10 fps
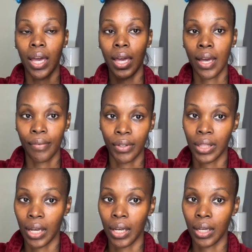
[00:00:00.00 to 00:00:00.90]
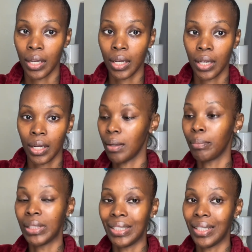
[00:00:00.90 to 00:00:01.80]
everything and
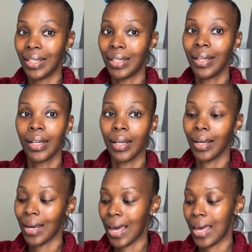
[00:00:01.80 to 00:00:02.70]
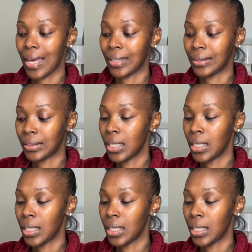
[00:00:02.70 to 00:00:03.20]
blend last.